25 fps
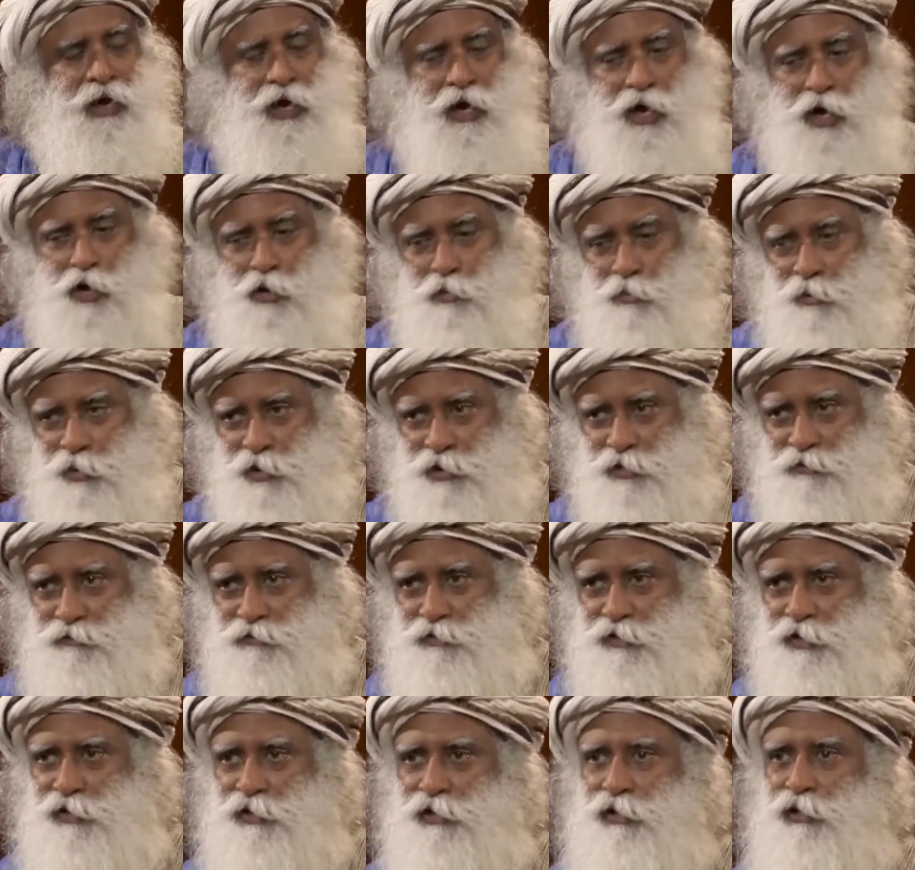How much
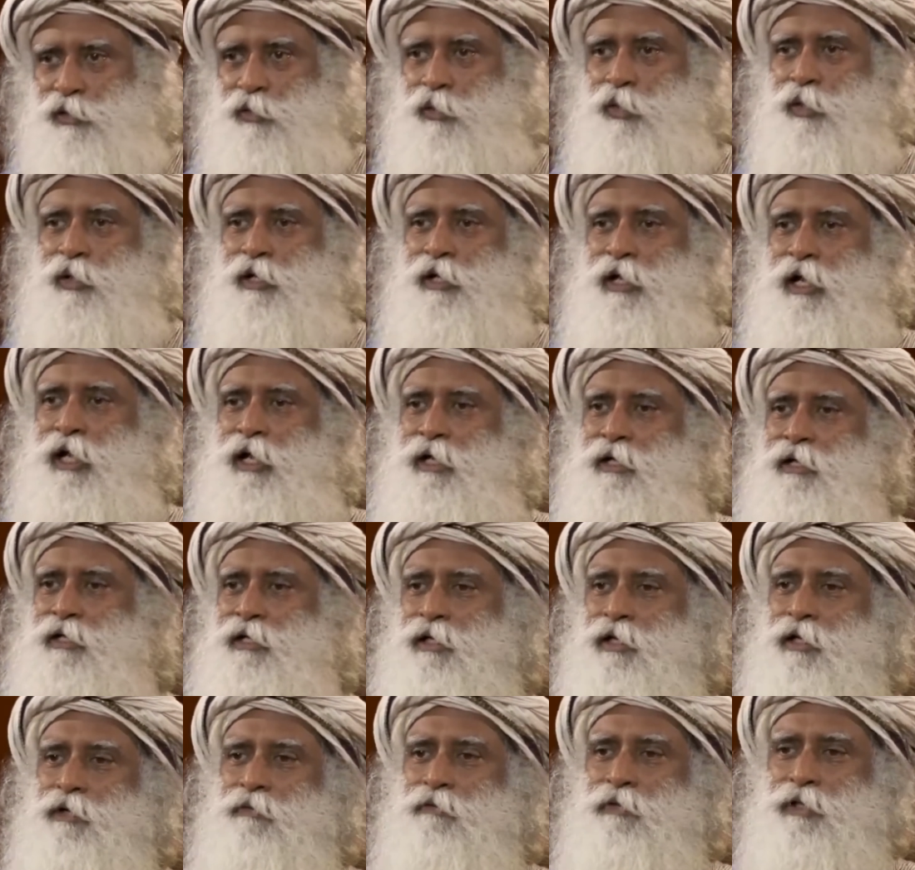physical contact
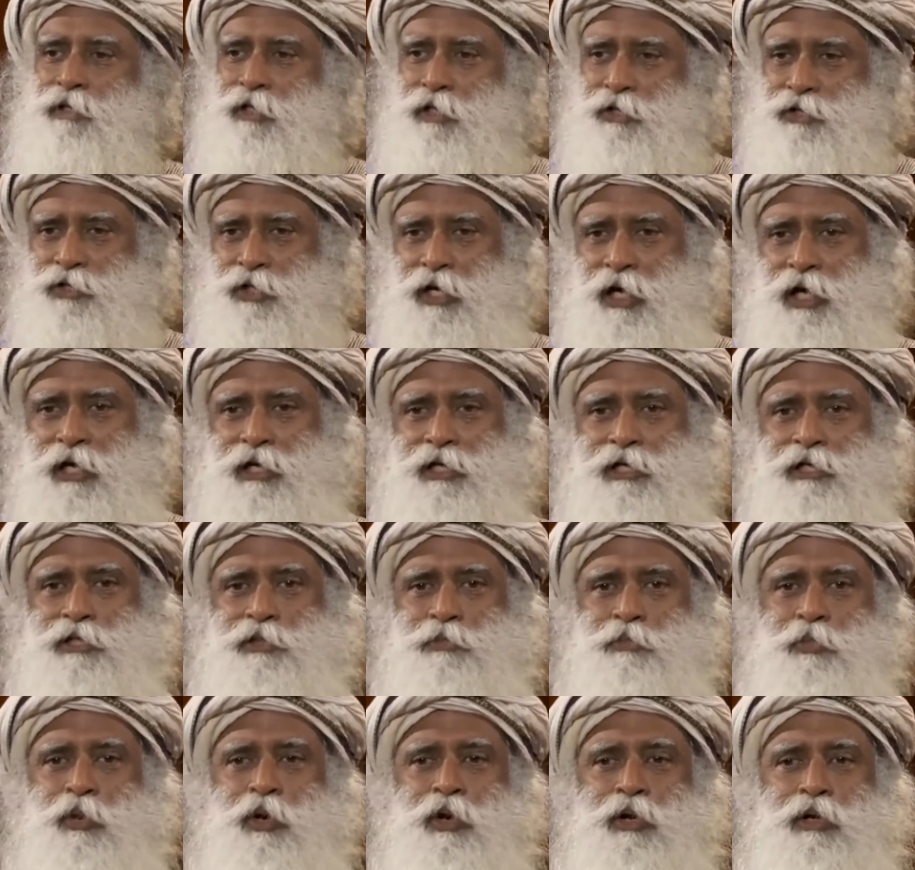when the child
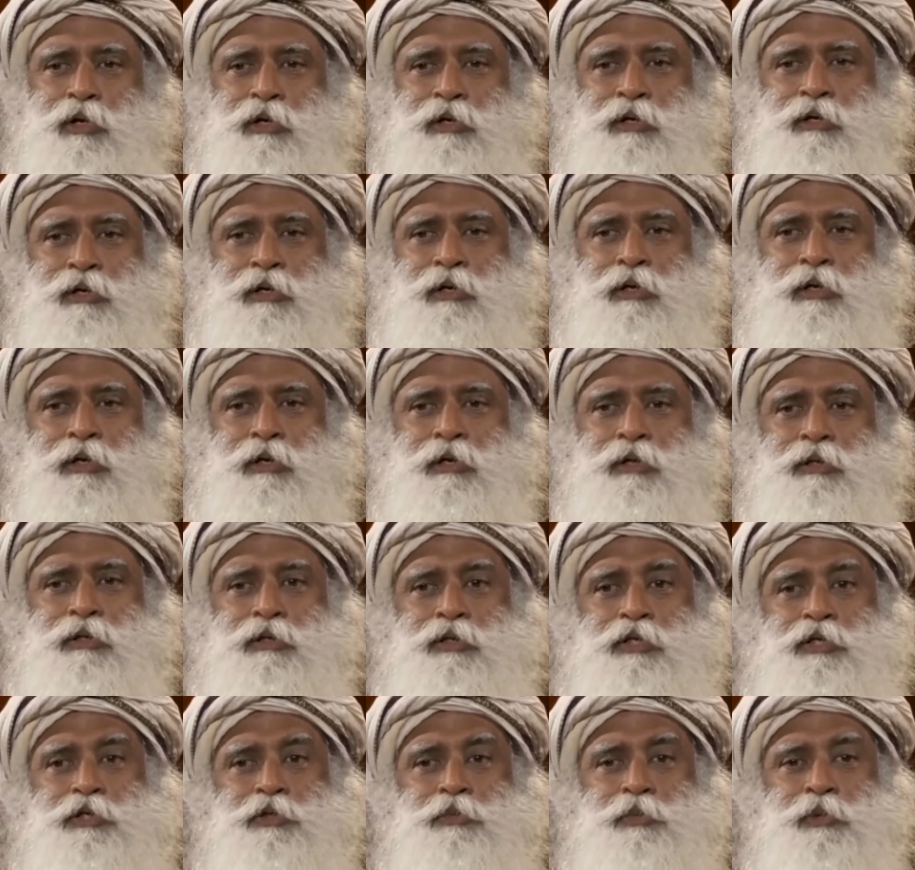is born,
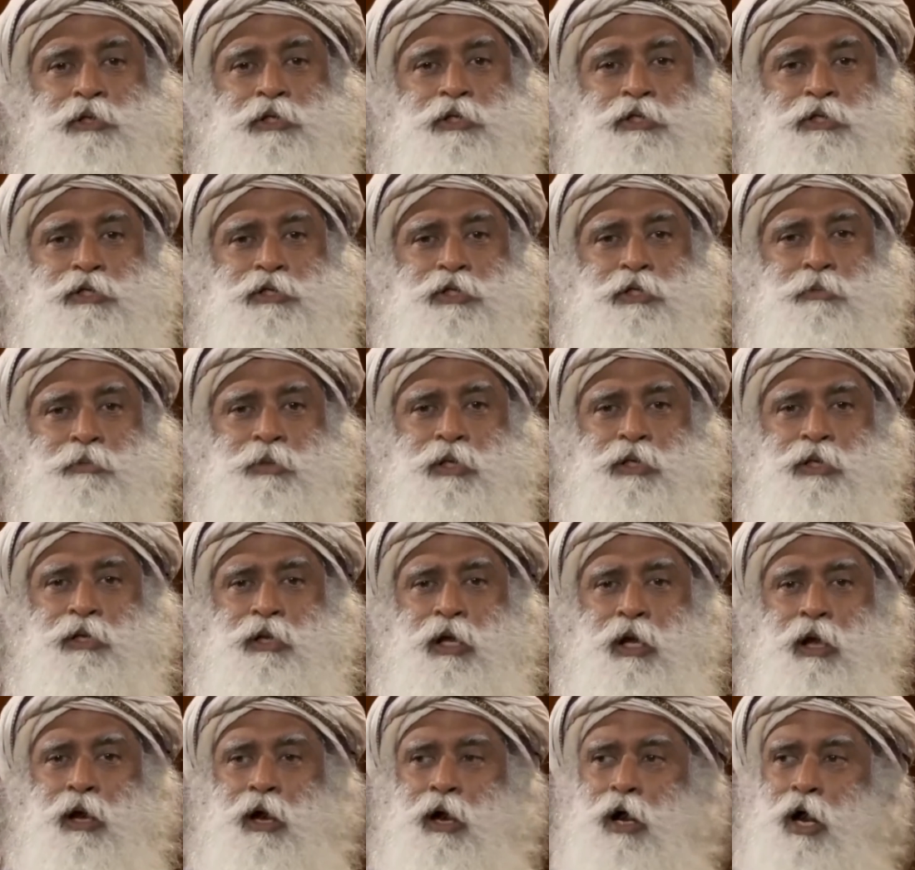this will
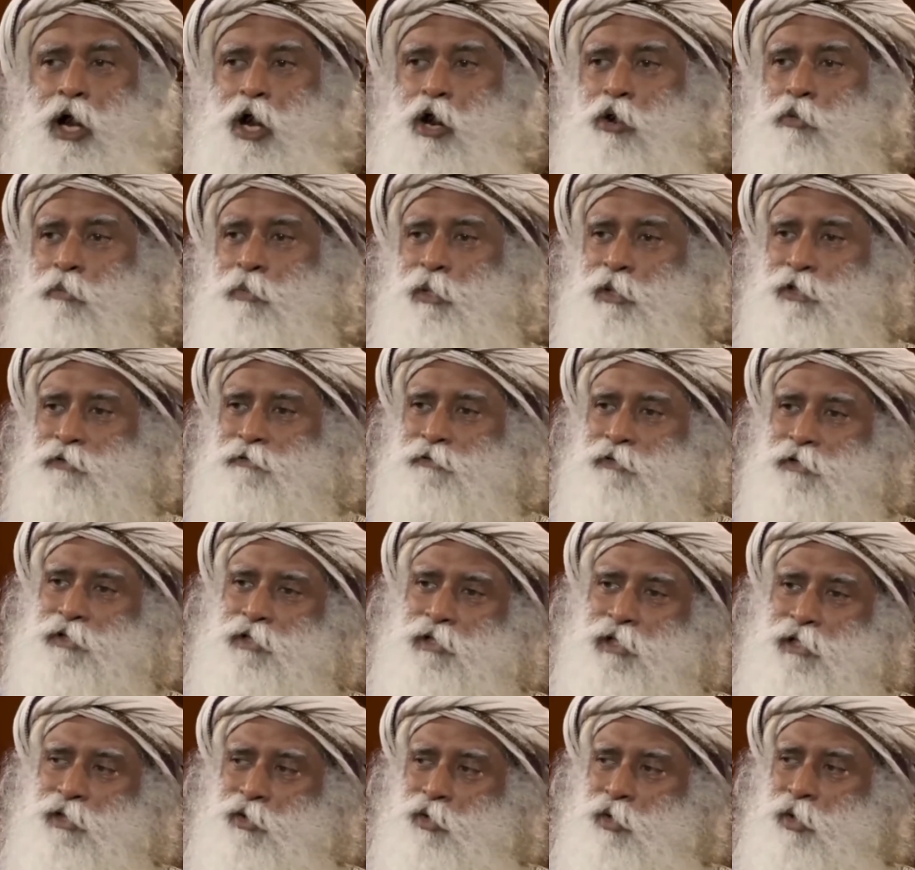determine how much
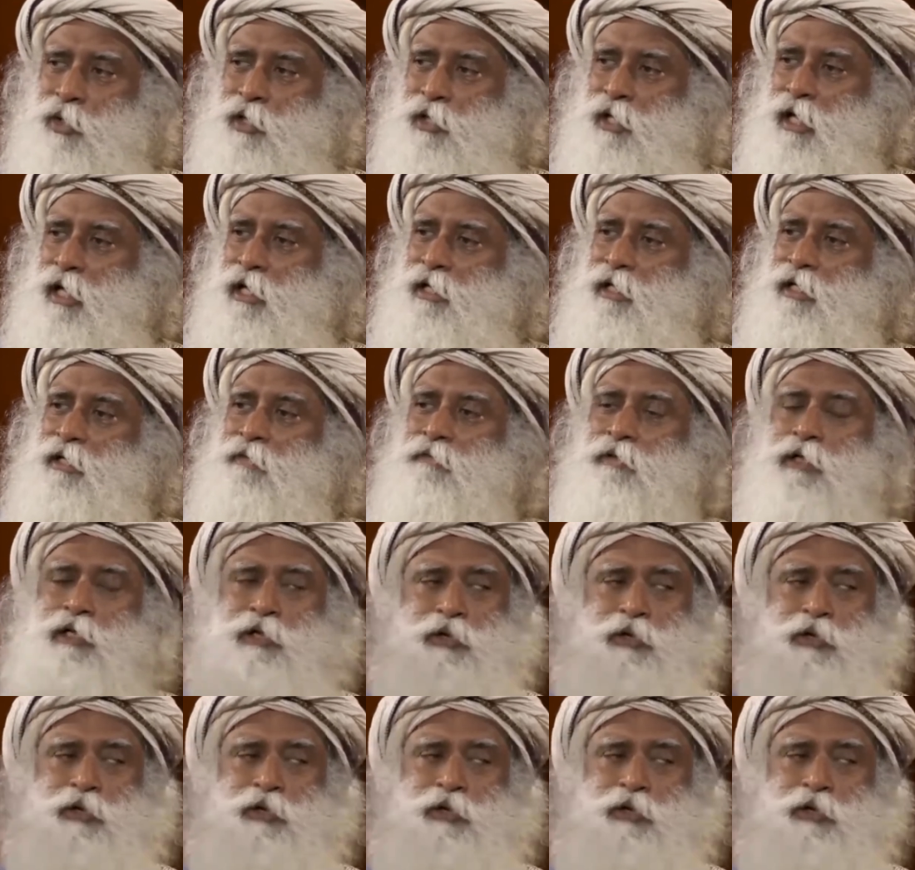physical contact they will